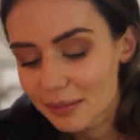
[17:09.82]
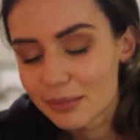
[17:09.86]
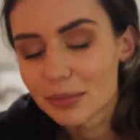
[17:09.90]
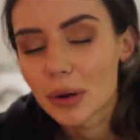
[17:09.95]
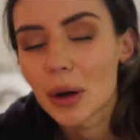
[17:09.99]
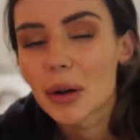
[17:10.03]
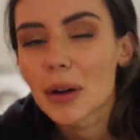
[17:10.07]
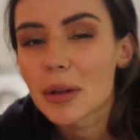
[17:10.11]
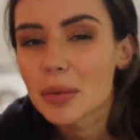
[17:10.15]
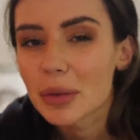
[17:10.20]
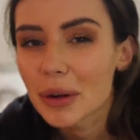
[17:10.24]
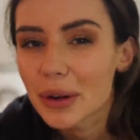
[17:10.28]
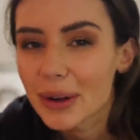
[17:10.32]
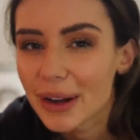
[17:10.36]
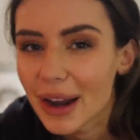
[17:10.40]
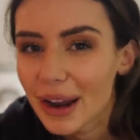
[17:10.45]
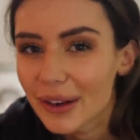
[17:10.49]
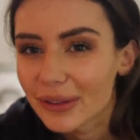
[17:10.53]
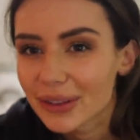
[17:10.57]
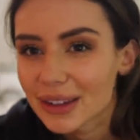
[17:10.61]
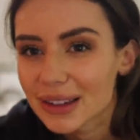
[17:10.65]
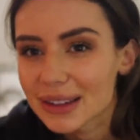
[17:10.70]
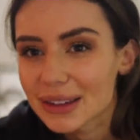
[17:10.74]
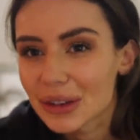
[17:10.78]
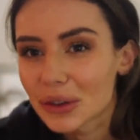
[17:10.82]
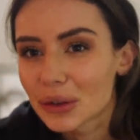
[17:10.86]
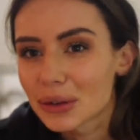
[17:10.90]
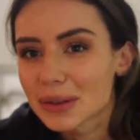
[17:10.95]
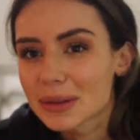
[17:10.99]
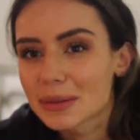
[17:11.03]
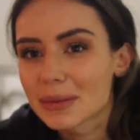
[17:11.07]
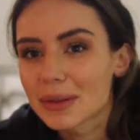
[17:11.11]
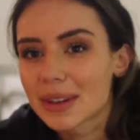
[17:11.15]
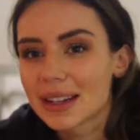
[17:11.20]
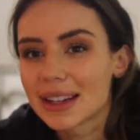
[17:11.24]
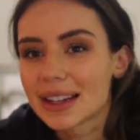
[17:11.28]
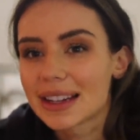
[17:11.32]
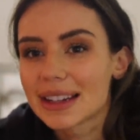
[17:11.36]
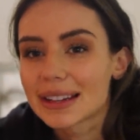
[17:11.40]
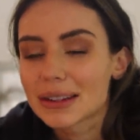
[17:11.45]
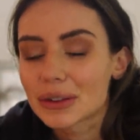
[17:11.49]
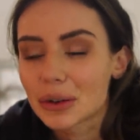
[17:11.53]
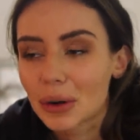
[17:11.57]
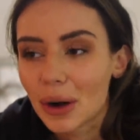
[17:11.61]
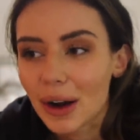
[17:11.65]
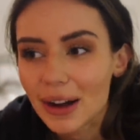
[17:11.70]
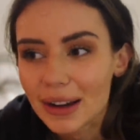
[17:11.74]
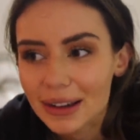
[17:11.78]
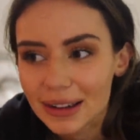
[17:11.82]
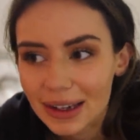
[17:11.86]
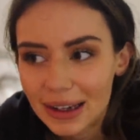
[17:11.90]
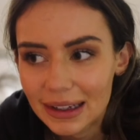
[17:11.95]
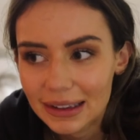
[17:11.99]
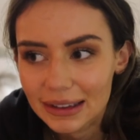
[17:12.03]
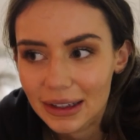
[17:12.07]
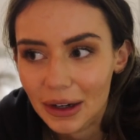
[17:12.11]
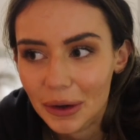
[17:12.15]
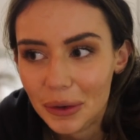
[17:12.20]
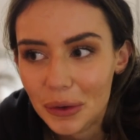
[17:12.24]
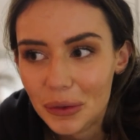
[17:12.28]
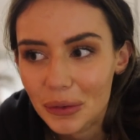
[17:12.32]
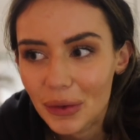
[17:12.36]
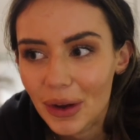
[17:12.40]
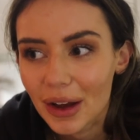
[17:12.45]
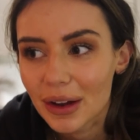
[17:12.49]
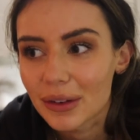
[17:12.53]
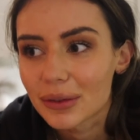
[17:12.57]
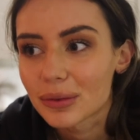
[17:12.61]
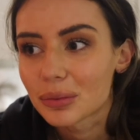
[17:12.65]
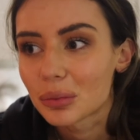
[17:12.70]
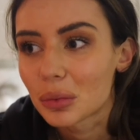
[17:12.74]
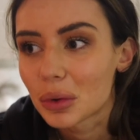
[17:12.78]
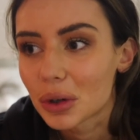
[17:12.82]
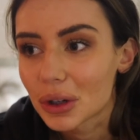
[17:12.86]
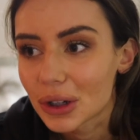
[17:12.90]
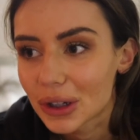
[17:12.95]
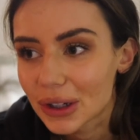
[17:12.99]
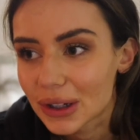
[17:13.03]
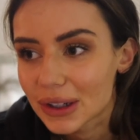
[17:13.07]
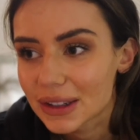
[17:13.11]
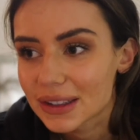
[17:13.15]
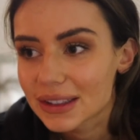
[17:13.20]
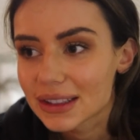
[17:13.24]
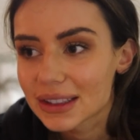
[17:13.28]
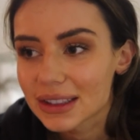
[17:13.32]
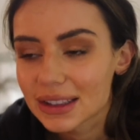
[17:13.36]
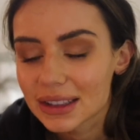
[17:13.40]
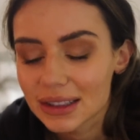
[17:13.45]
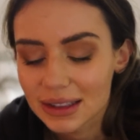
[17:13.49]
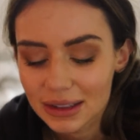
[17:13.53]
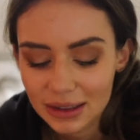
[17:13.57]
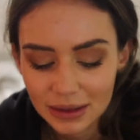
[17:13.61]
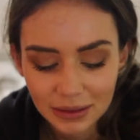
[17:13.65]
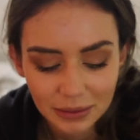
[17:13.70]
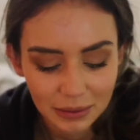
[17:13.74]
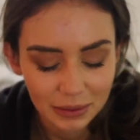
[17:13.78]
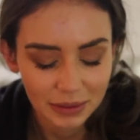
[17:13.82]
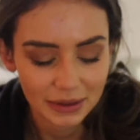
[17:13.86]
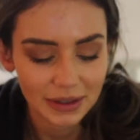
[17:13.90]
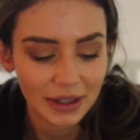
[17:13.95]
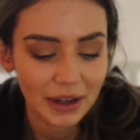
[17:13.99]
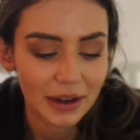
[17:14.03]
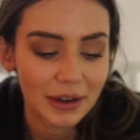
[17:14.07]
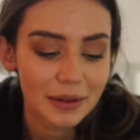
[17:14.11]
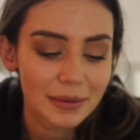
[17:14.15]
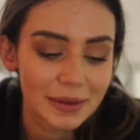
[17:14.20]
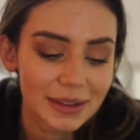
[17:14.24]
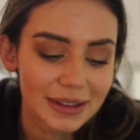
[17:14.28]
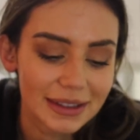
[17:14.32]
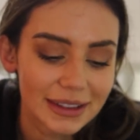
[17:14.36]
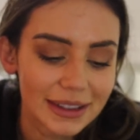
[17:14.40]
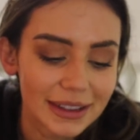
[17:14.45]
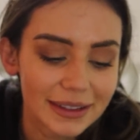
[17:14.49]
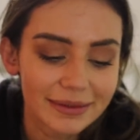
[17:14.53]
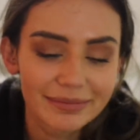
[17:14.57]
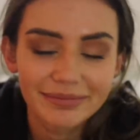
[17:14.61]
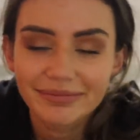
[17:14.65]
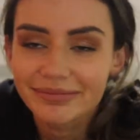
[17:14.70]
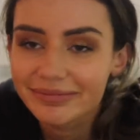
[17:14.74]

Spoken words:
Probably put Netflix on or something. It's quite late, like I've worked. What time is it?